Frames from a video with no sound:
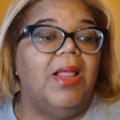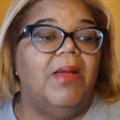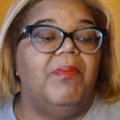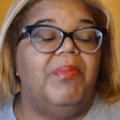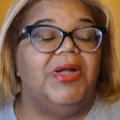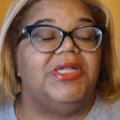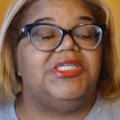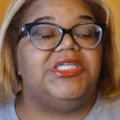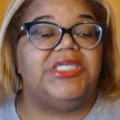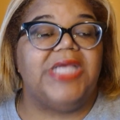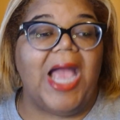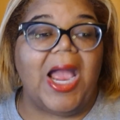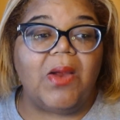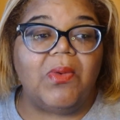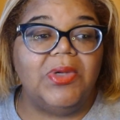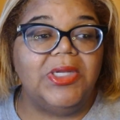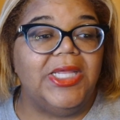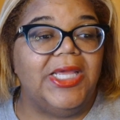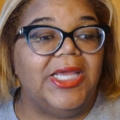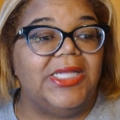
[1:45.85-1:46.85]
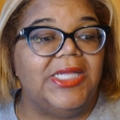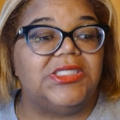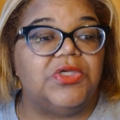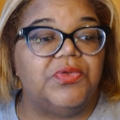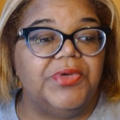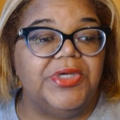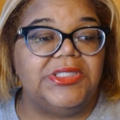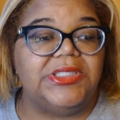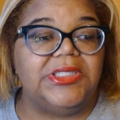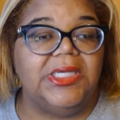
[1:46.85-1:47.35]
But Jacqueline and
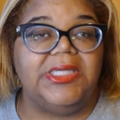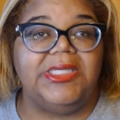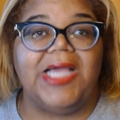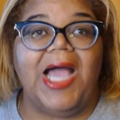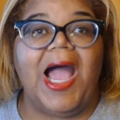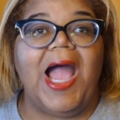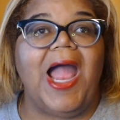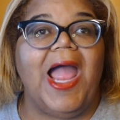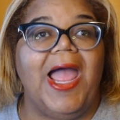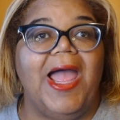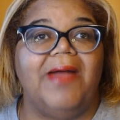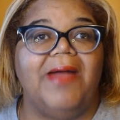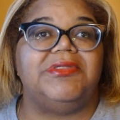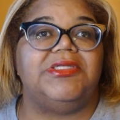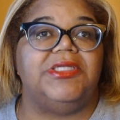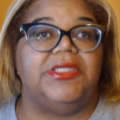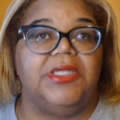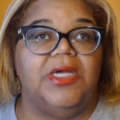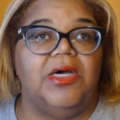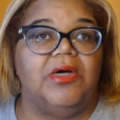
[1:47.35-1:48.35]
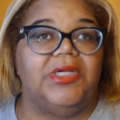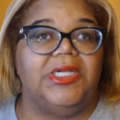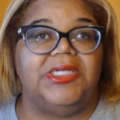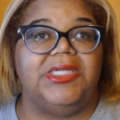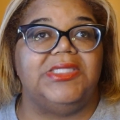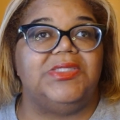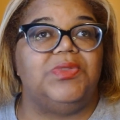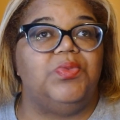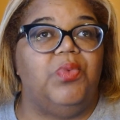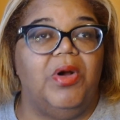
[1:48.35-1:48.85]
Teresa, y'all have to know that
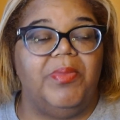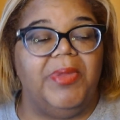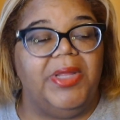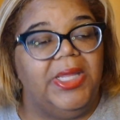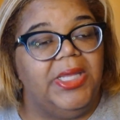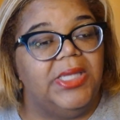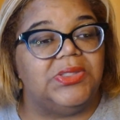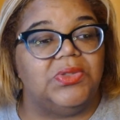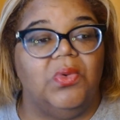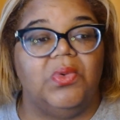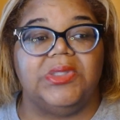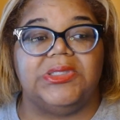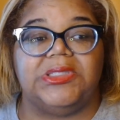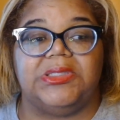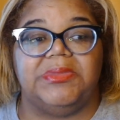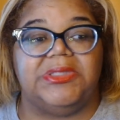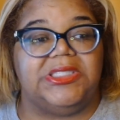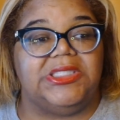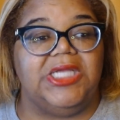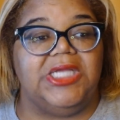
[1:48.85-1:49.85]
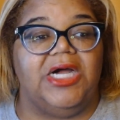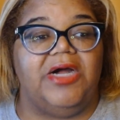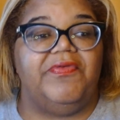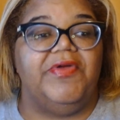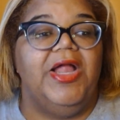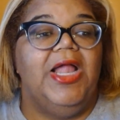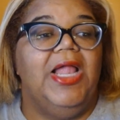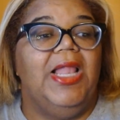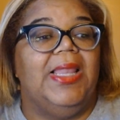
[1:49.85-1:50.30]
this woman is on some stuff.